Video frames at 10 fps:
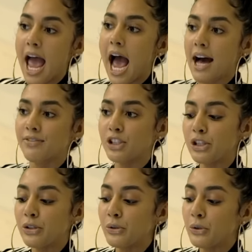After
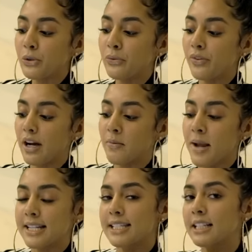you've
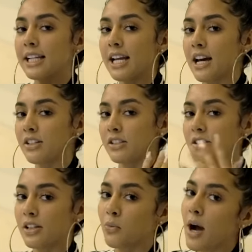basically
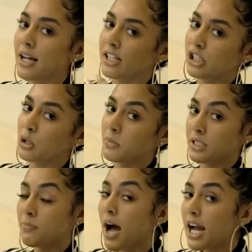understood why
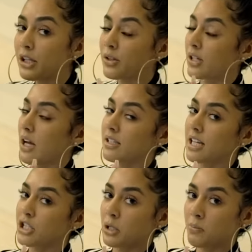consumers buy, you can
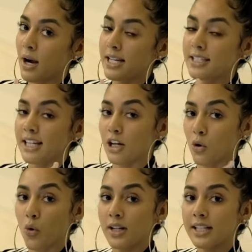set your pricing
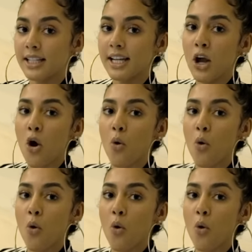accordingly.